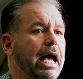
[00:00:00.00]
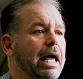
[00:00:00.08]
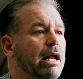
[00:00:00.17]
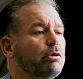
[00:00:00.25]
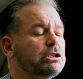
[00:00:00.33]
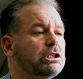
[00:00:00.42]

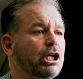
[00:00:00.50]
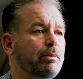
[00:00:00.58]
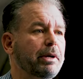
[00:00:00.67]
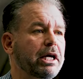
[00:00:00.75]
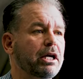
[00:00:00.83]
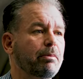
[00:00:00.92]
and I was
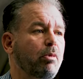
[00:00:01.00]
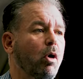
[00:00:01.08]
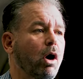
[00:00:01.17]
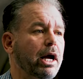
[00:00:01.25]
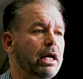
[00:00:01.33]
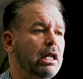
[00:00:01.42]
sleeping in the
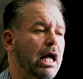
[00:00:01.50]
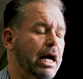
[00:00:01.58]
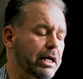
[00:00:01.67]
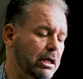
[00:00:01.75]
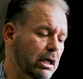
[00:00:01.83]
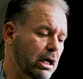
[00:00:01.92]
parking
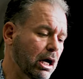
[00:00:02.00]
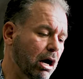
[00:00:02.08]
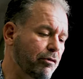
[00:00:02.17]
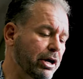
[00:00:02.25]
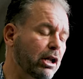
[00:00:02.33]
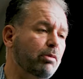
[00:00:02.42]
lot
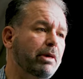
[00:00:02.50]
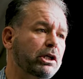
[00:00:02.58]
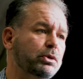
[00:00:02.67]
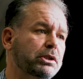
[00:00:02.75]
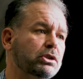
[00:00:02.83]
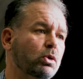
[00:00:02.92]
of an
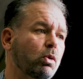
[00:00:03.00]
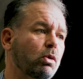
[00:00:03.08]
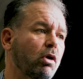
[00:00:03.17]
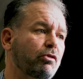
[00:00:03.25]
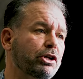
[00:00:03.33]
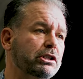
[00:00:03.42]
elementary
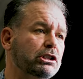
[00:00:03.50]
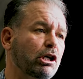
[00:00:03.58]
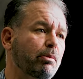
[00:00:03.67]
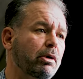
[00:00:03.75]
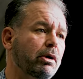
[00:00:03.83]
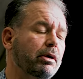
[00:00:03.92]
school over the
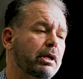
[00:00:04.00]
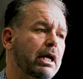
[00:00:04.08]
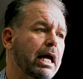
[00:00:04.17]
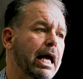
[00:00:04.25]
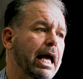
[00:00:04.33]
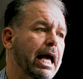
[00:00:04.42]
summer.
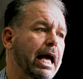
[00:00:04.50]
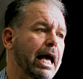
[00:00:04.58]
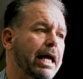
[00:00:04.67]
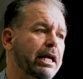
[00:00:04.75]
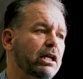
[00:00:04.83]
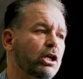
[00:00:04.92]

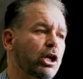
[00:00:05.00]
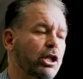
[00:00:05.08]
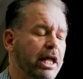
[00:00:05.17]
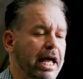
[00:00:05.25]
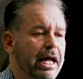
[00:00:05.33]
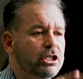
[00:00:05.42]
And
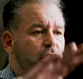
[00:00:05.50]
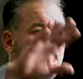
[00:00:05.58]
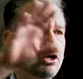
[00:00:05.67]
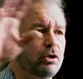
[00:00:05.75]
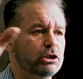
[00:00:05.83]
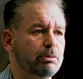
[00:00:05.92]
they had
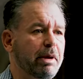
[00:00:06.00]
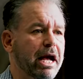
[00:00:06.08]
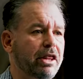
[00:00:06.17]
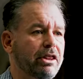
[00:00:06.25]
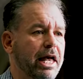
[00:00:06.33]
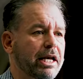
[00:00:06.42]
tunnels
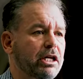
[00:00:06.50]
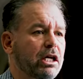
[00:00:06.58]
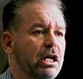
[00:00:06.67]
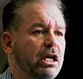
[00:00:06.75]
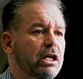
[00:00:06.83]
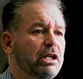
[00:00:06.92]
back then
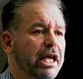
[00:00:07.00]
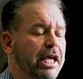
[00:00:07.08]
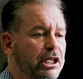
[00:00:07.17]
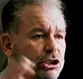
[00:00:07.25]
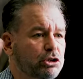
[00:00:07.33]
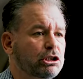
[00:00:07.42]
the
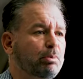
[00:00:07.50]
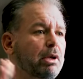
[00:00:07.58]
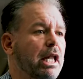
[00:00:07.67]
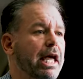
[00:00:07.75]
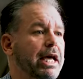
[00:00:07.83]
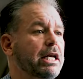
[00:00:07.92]
kids used to
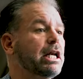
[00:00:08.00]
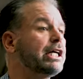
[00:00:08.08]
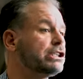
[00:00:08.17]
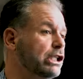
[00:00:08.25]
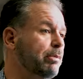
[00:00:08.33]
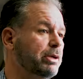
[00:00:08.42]
play in, and I
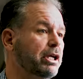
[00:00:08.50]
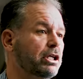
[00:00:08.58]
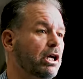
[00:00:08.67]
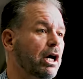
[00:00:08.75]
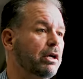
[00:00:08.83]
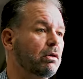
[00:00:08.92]
slept in a
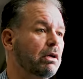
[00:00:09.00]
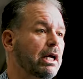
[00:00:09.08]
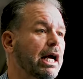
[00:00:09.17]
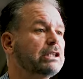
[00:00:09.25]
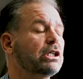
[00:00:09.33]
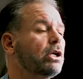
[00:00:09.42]
tunnel
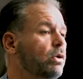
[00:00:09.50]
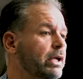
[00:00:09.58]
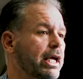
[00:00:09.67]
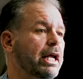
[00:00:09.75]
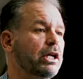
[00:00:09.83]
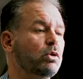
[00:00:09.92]
as a little
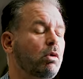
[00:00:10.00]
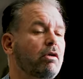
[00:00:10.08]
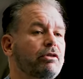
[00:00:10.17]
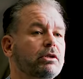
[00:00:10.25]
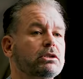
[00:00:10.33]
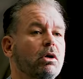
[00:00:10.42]
kid at
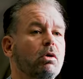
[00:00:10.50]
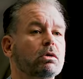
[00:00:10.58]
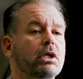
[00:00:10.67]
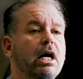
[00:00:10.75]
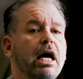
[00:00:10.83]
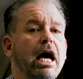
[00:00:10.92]
12 years
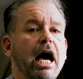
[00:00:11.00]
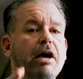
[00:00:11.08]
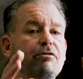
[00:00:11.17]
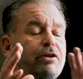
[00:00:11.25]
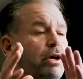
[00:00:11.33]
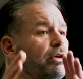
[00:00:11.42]
old. I
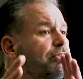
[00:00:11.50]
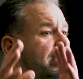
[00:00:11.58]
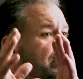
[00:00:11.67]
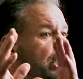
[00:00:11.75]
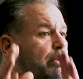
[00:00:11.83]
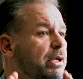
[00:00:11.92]
figured if I
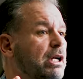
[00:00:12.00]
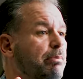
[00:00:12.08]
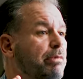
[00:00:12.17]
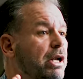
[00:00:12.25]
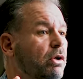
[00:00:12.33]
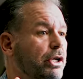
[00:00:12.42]
slept in the
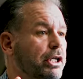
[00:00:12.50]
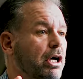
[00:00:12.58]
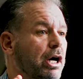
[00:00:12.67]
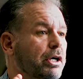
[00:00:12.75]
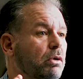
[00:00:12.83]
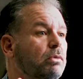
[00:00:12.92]
middle of the
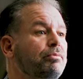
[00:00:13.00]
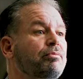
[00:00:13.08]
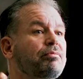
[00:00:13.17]
tunnel,